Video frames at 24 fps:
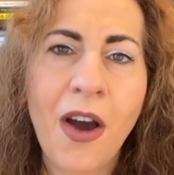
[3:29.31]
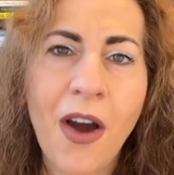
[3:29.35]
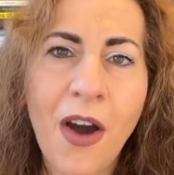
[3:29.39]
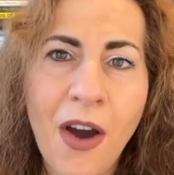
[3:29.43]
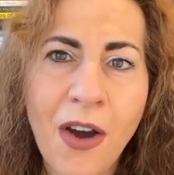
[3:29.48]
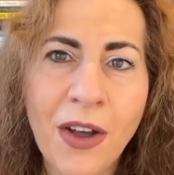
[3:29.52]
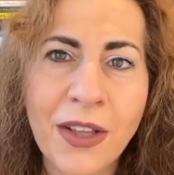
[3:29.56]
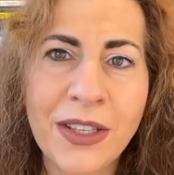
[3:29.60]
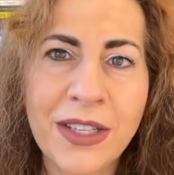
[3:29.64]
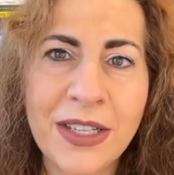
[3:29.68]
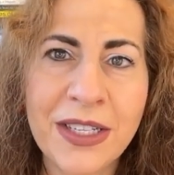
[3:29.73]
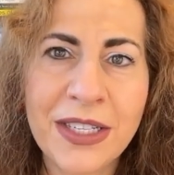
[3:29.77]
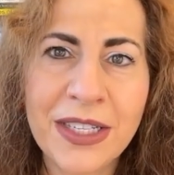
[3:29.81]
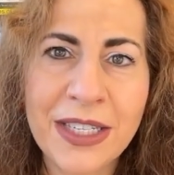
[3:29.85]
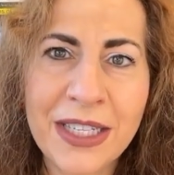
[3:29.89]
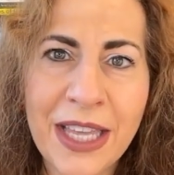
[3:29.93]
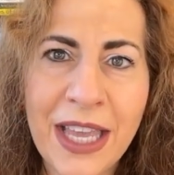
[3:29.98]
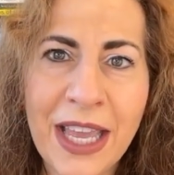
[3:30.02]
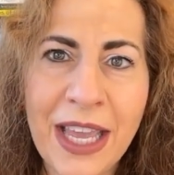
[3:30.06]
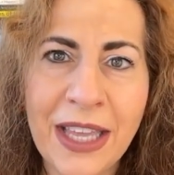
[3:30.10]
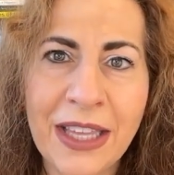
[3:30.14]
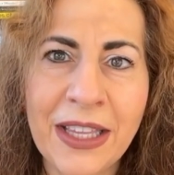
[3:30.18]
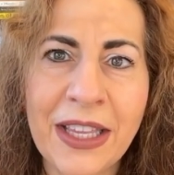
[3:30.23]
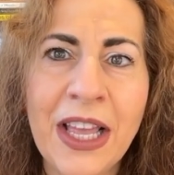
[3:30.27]
on the
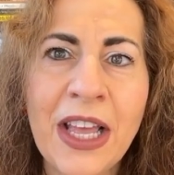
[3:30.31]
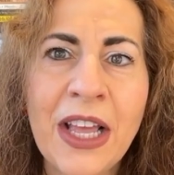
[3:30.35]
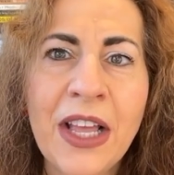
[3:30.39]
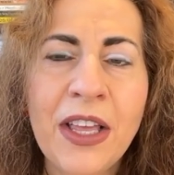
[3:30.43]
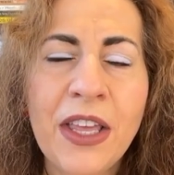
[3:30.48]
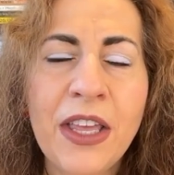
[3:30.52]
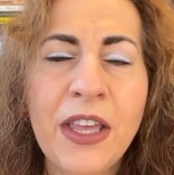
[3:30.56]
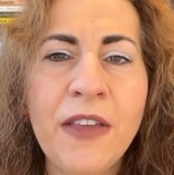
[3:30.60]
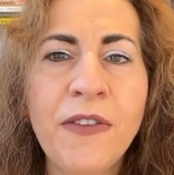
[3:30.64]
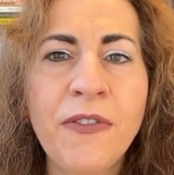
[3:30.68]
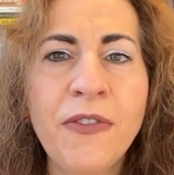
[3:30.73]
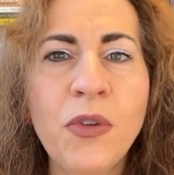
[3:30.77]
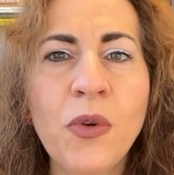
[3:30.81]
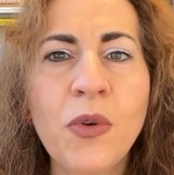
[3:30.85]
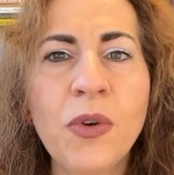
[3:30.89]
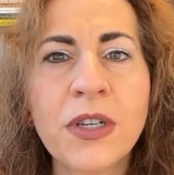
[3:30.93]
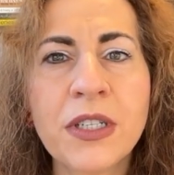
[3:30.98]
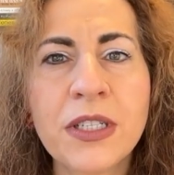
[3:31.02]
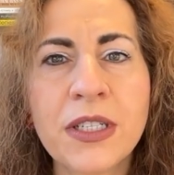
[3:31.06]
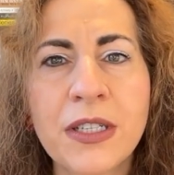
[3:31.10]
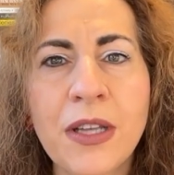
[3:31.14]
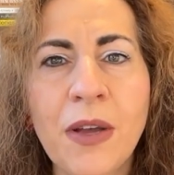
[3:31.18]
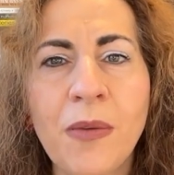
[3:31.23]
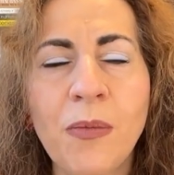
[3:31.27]
skin if you are
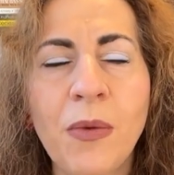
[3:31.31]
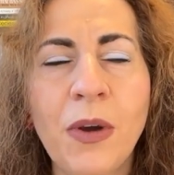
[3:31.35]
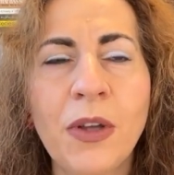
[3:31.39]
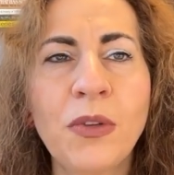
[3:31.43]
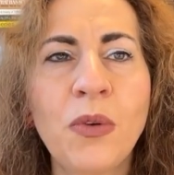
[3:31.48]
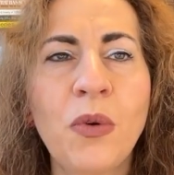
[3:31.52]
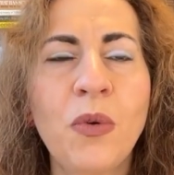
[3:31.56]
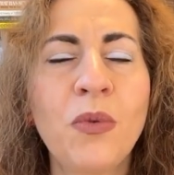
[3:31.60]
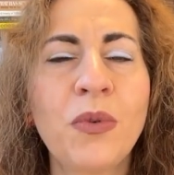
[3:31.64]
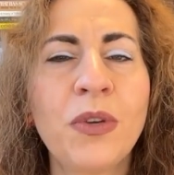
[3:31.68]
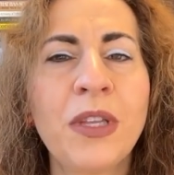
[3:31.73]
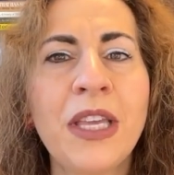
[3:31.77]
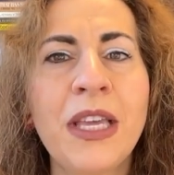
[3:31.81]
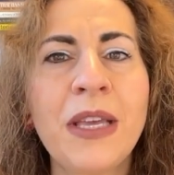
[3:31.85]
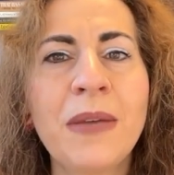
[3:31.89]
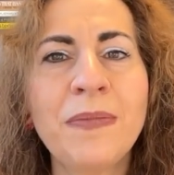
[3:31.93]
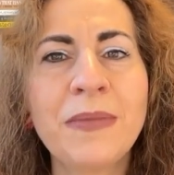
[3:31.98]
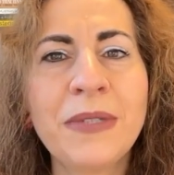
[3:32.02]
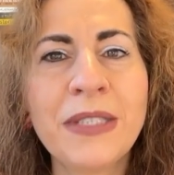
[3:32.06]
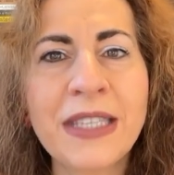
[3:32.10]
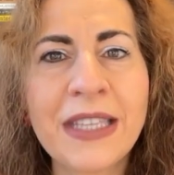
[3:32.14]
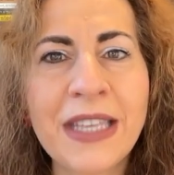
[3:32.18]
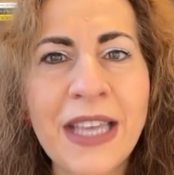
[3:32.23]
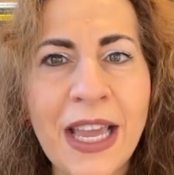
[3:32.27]
someone who
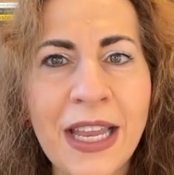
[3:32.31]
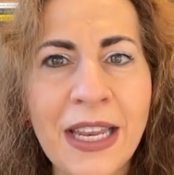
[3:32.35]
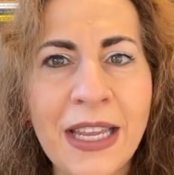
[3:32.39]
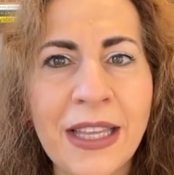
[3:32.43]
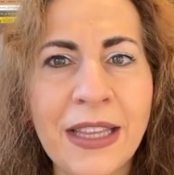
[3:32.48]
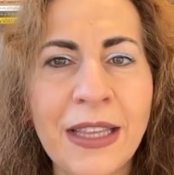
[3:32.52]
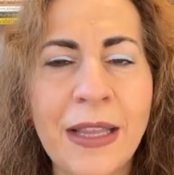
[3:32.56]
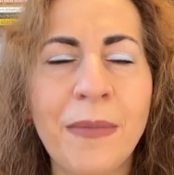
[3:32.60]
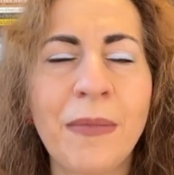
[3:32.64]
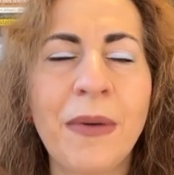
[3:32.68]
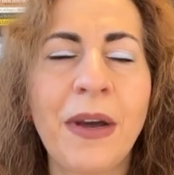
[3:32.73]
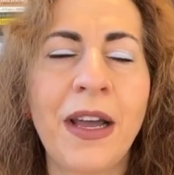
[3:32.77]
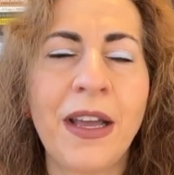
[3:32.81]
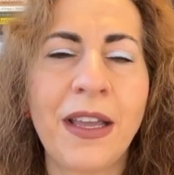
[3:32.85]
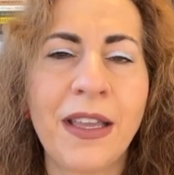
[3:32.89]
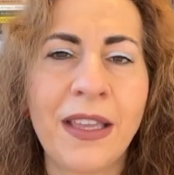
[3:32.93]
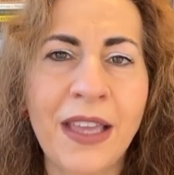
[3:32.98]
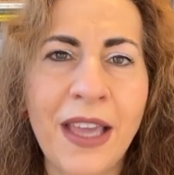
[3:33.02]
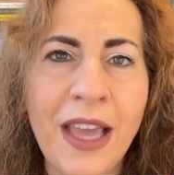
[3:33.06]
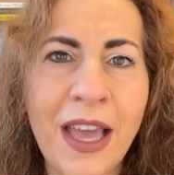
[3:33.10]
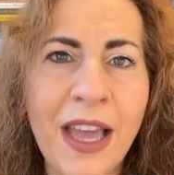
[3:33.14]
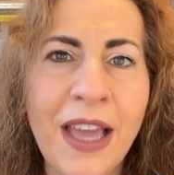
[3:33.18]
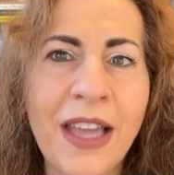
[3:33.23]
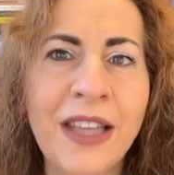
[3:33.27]
keeps getting them
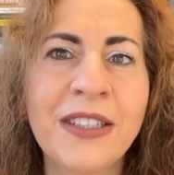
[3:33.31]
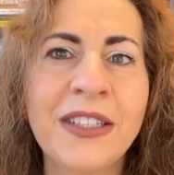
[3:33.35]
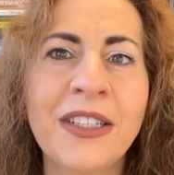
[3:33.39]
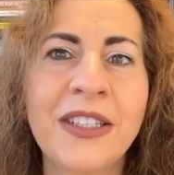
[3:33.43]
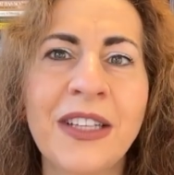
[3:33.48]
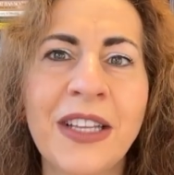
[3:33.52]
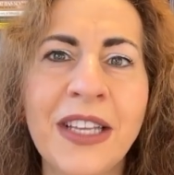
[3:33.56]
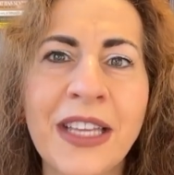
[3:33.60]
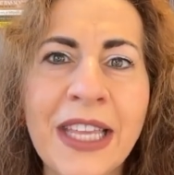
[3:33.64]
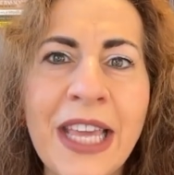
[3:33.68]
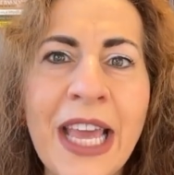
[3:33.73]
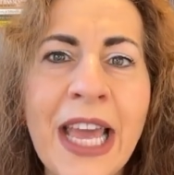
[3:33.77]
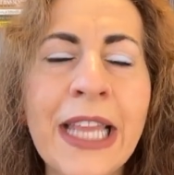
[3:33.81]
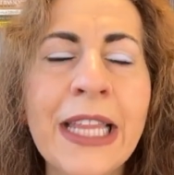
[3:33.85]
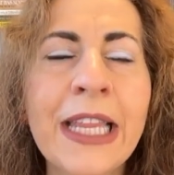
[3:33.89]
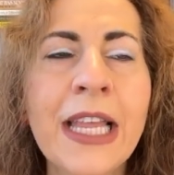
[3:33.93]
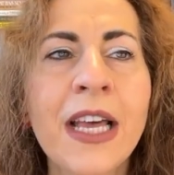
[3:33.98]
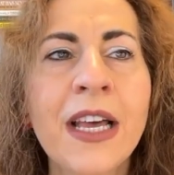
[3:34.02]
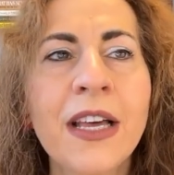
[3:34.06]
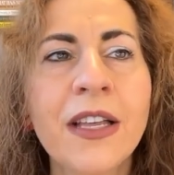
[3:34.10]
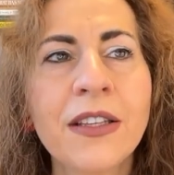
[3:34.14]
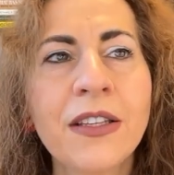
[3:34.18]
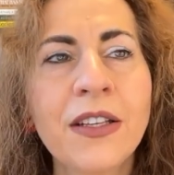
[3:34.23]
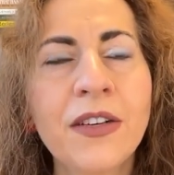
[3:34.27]
again and again
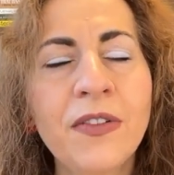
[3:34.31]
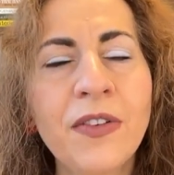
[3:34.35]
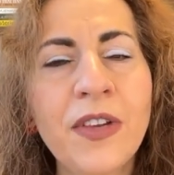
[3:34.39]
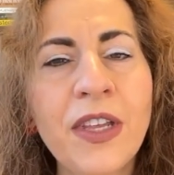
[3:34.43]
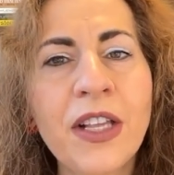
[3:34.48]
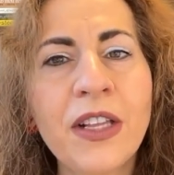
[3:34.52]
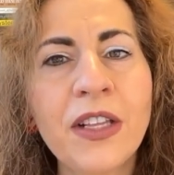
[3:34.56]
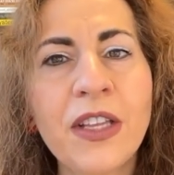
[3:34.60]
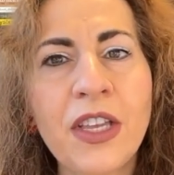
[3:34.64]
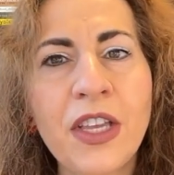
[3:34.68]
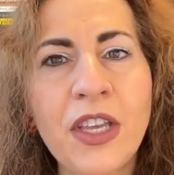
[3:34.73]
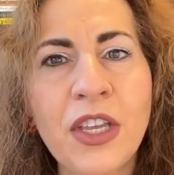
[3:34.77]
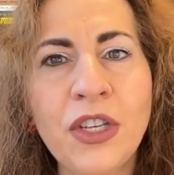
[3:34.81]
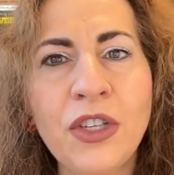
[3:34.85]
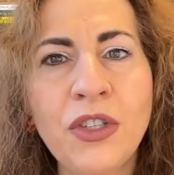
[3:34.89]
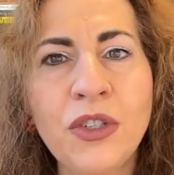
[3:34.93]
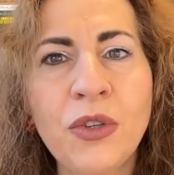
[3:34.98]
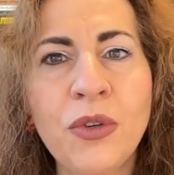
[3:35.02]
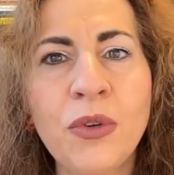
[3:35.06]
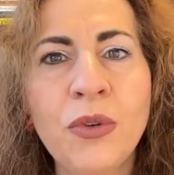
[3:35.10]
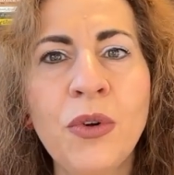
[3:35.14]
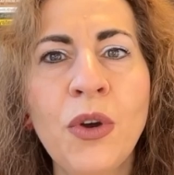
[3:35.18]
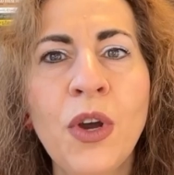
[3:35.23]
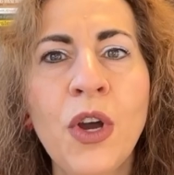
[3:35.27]
the real
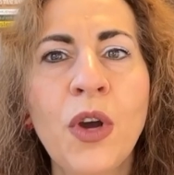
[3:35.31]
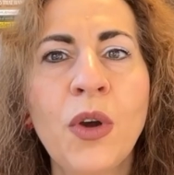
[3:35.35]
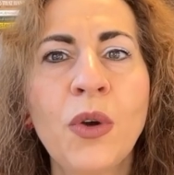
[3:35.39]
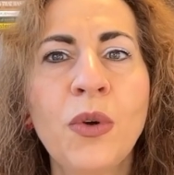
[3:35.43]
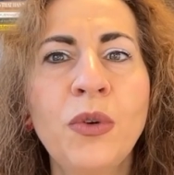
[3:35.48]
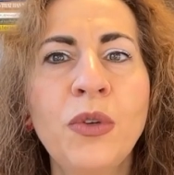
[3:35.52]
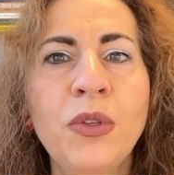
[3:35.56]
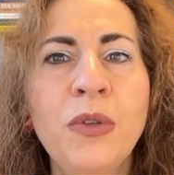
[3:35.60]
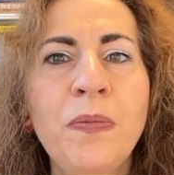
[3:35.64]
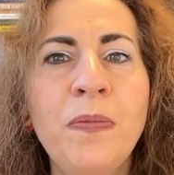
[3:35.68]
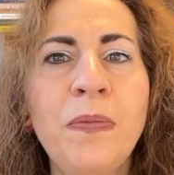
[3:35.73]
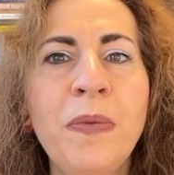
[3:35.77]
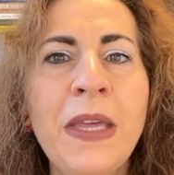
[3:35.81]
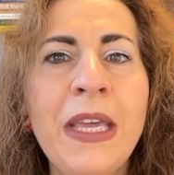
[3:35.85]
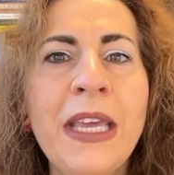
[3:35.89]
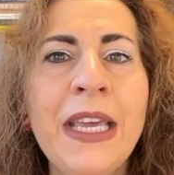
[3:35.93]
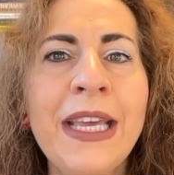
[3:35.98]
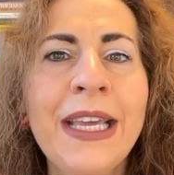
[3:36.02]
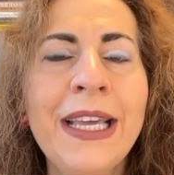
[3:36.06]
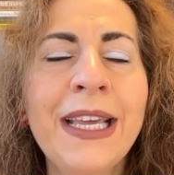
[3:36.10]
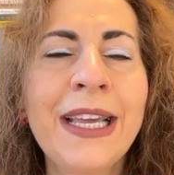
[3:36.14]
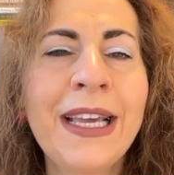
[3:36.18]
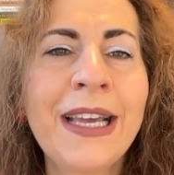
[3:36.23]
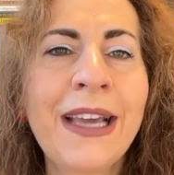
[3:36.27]
issue could
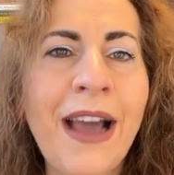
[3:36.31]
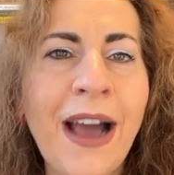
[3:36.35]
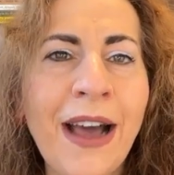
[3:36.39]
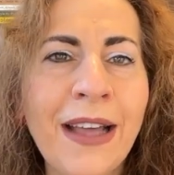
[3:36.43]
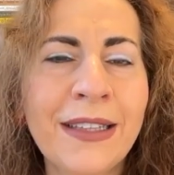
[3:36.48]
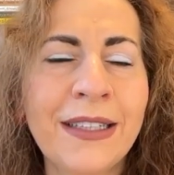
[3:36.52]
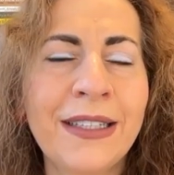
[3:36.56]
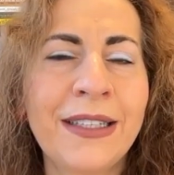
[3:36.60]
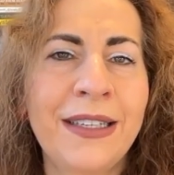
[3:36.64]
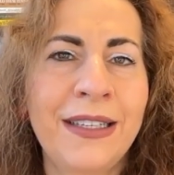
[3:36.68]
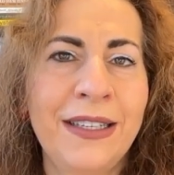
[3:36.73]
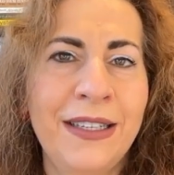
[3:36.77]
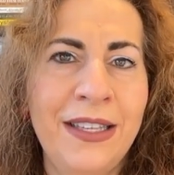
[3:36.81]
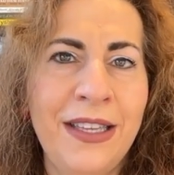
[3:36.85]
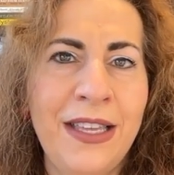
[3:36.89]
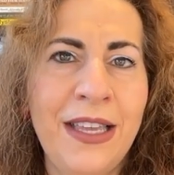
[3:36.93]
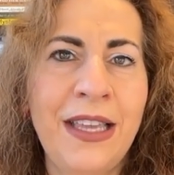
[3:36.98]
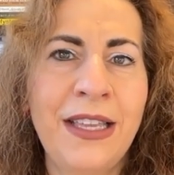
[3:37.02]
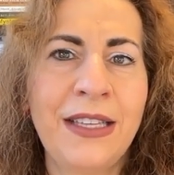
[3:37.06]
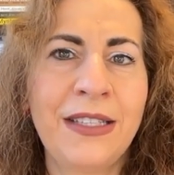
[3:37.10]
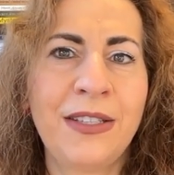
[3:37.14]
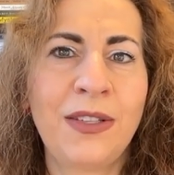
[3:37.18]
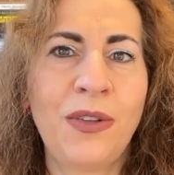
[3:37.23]
be gut yeast